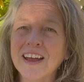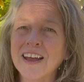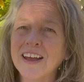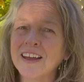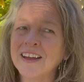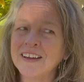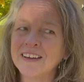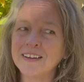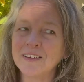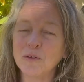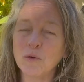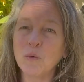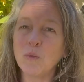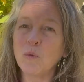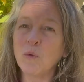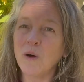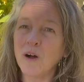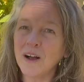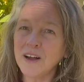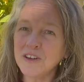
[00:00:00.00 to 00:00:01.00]
and
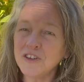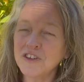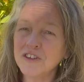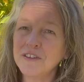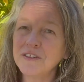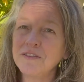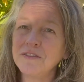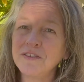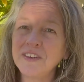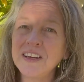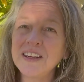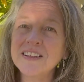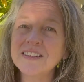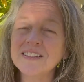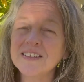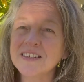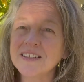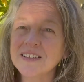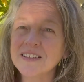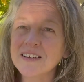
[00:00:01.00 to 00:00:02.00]
watch the
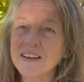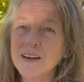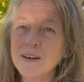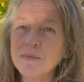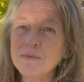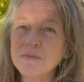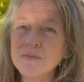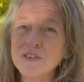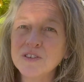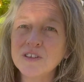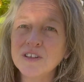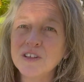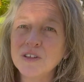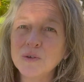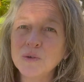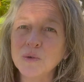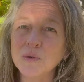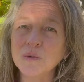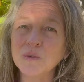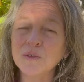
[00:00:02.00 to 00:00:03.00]
feast come to
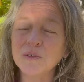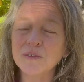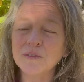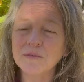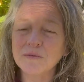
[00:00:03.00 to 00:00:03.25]
you.